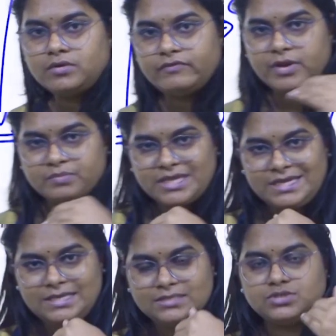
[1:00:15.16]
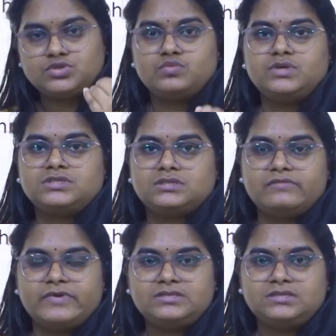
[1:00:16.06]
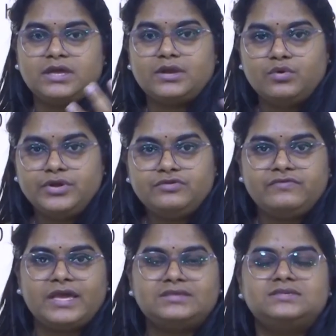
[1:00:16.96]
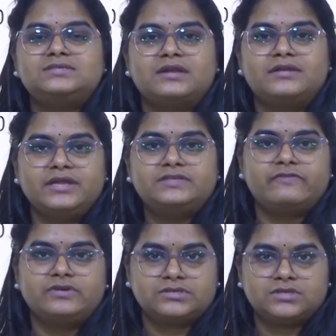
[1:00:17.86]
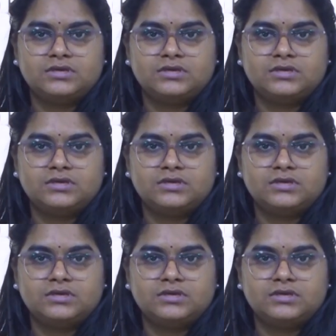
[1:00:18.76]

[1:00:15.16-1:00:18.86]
from the east towards the west, they are going to face the sunrise first.